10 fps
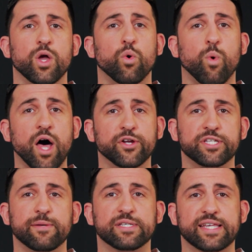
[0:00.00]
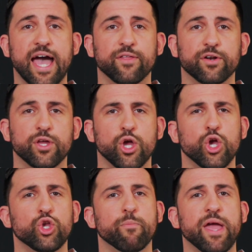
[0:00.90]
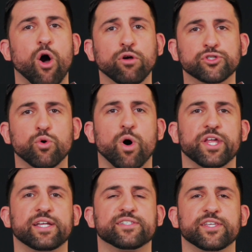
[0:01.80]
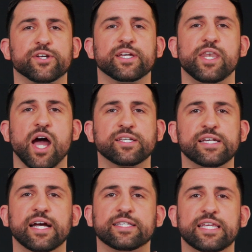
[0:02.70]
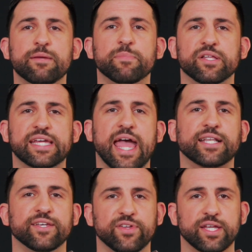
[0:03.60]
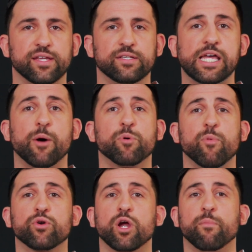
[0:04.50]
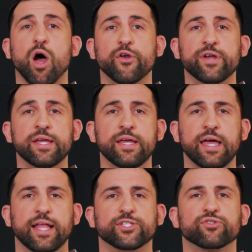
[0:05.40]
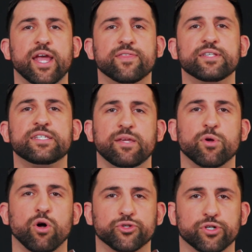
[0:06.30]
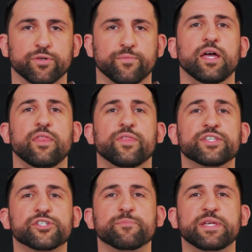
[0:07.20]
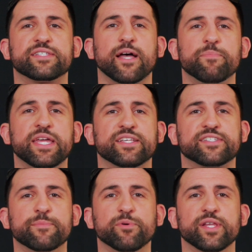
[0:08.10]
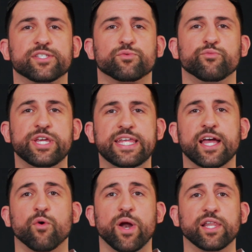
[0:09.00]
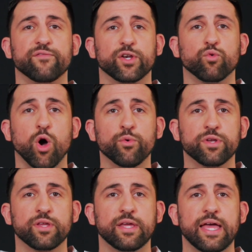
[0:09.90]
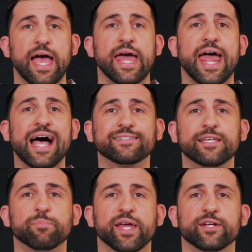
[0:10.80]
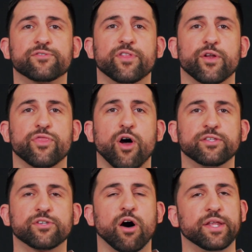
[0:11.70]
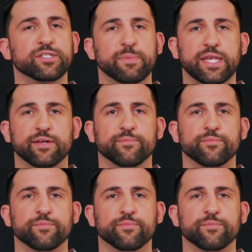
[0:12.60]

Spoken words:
While your team is gathered, you may also want to consider conducting a team-building activity to help promote camaraderie and strengthen team culture. This could be something as simple as reading a relevant quote and asking players for their thoughts on its meaning.